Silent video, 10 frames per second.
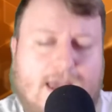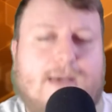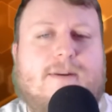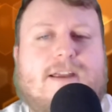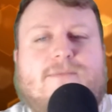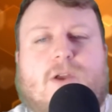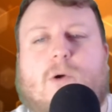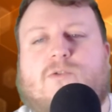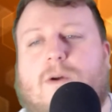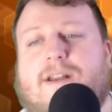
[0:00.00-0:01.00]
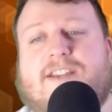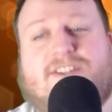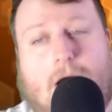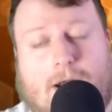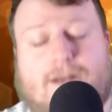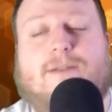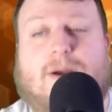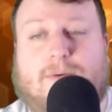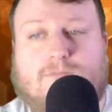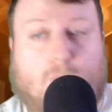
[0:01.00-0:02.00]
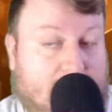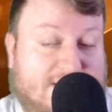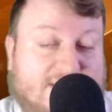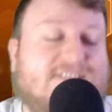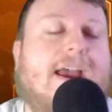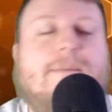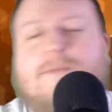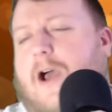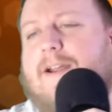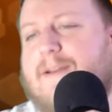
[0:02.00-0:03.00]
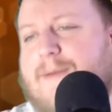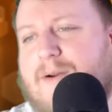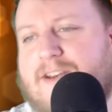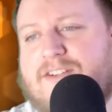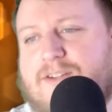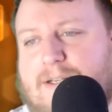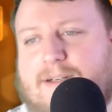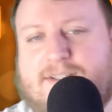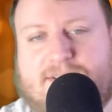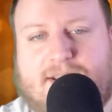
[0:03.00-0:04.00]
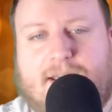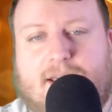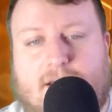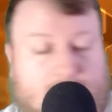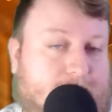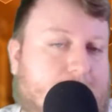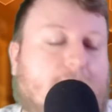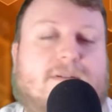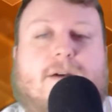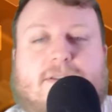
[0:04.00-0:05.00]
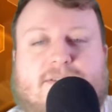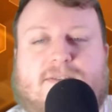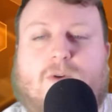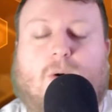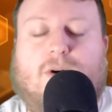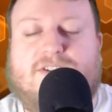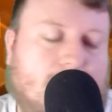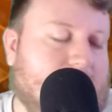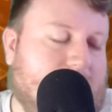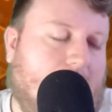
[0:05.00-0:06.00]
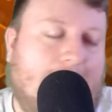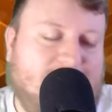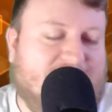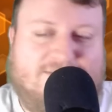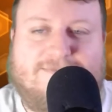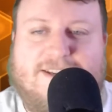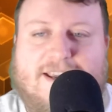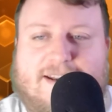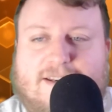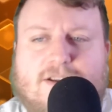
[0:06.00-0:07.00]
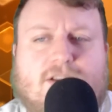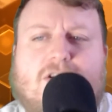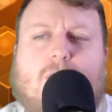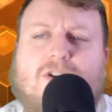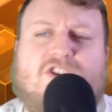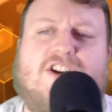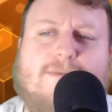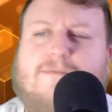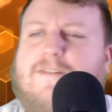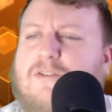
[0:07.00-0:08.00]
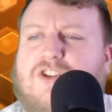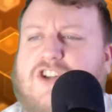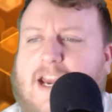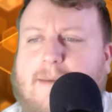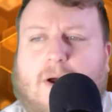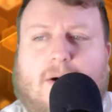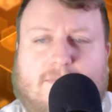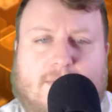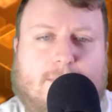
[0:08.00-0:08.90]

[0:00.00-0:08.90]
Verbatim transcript: Eminem knows what he's talking about. What is M talking about in his lyrics? Well, belly buttons, of course. I'm just kidding. No one should ever feel ashamed of their